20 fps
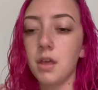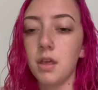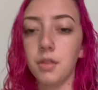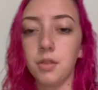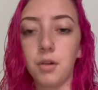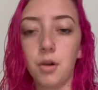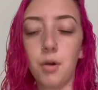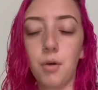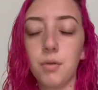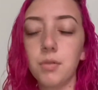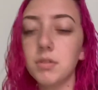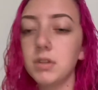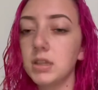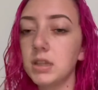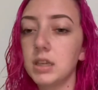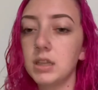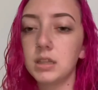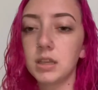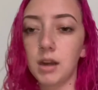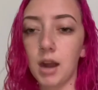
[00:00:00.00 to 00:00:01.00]
The only
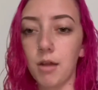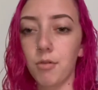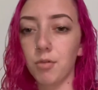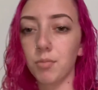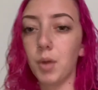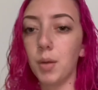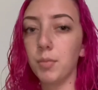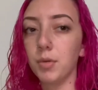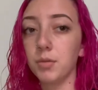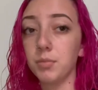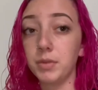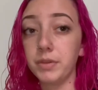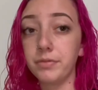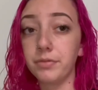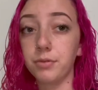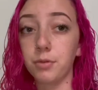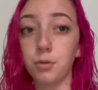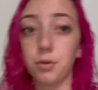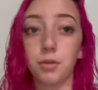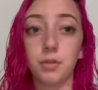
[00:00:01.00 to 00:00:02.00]
thing that I remember
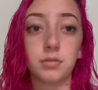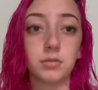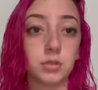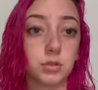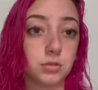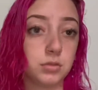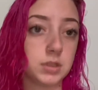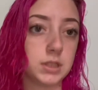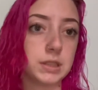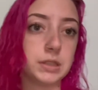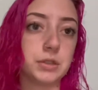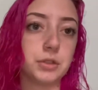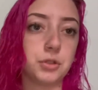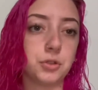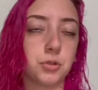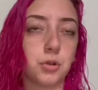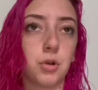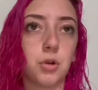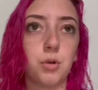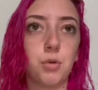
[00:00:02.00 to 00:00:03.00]
before losing
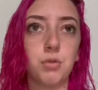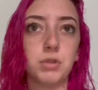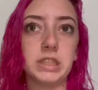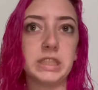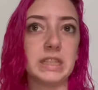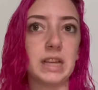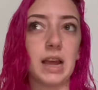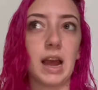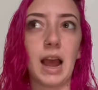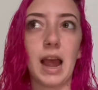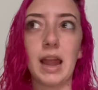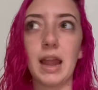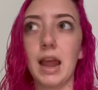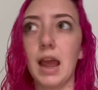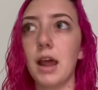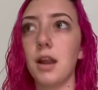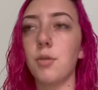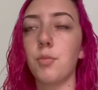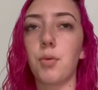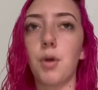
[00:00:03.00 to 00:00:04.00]
control was that I
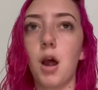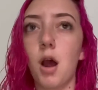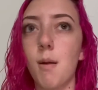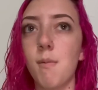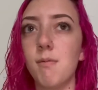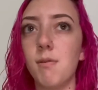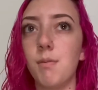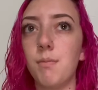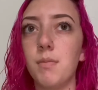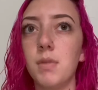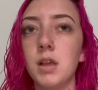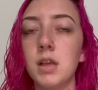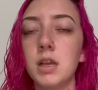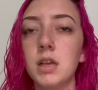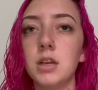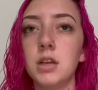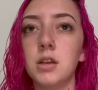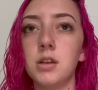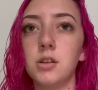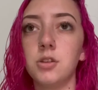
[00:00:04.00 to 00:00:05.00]
had a problem
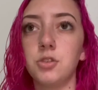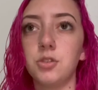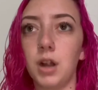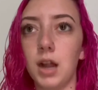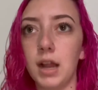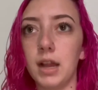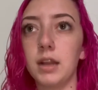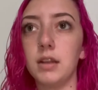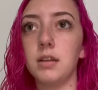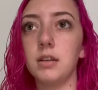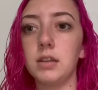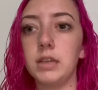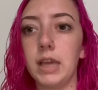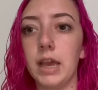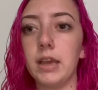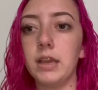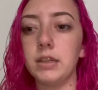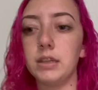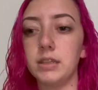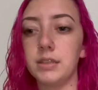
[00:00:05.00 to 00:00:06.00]
trying to get
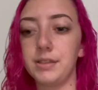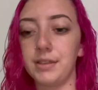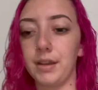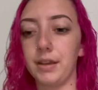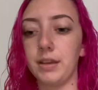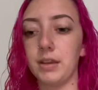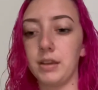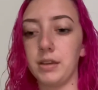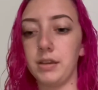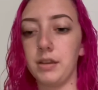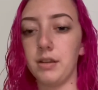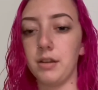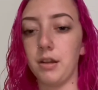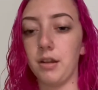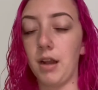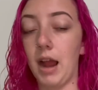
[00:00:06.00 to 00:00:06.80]
into second gear.